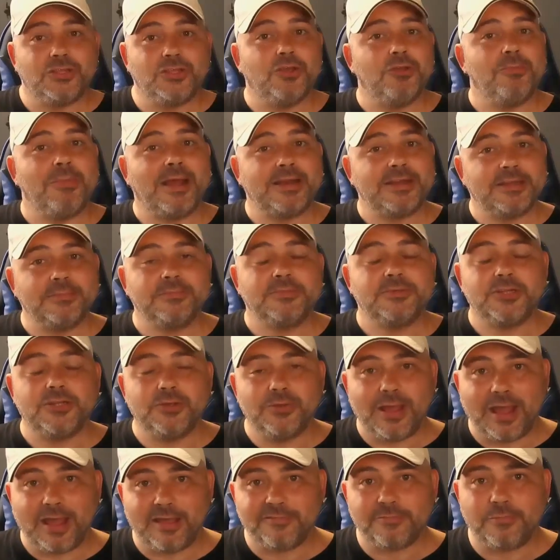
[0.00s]
"You, madam,
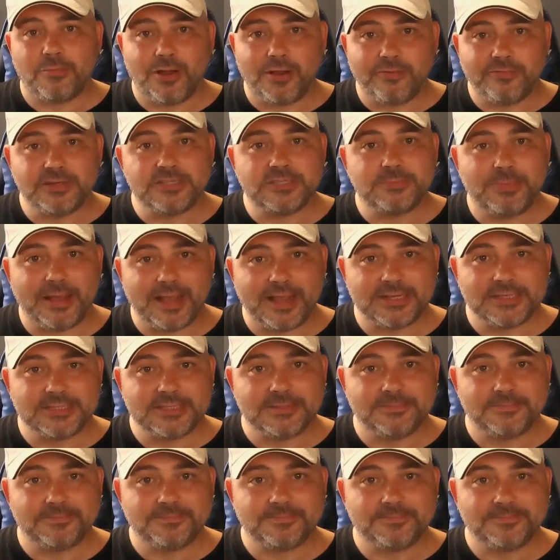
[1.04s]
do have my
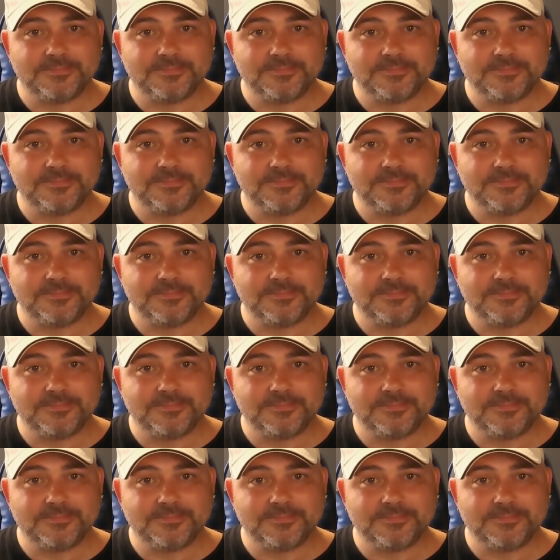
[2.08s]
respect,"